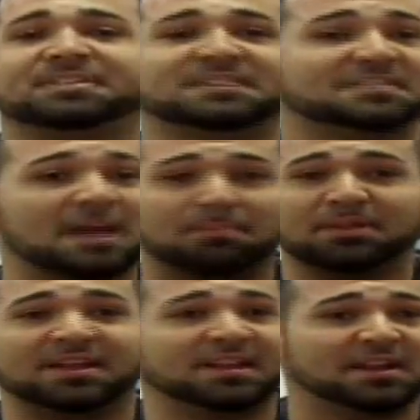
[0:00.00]
this is not
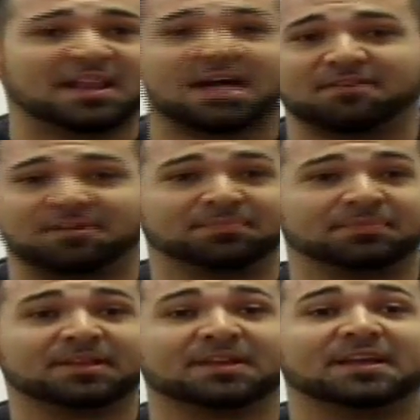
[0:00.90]
playing in clave
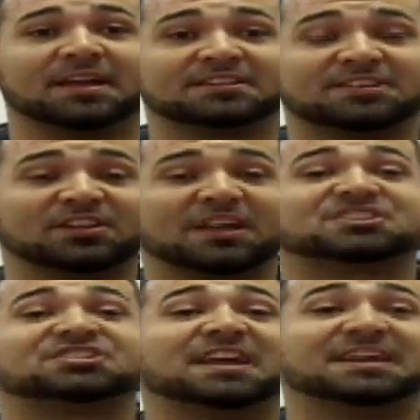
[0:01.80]
until
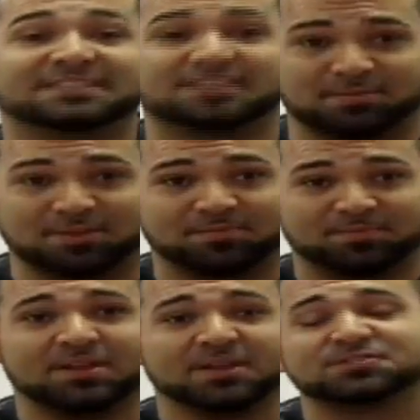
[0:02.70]
I change
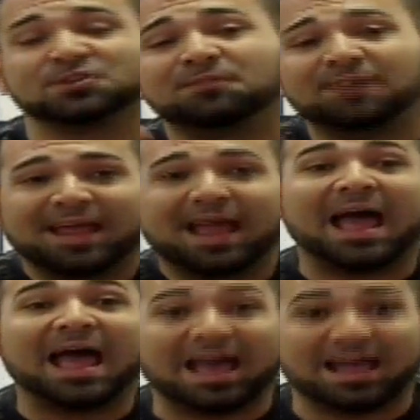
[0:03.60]
something. So if I
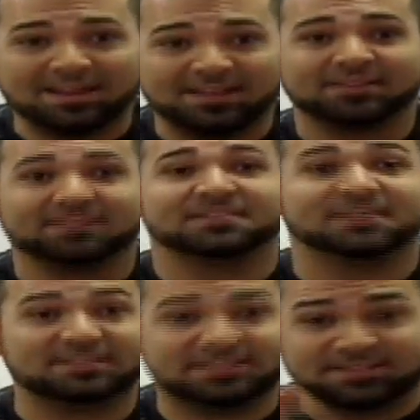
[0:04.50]
add
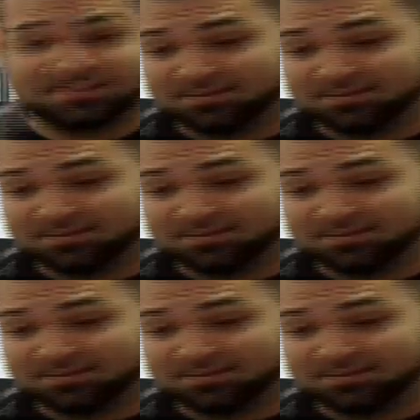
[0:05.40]
this,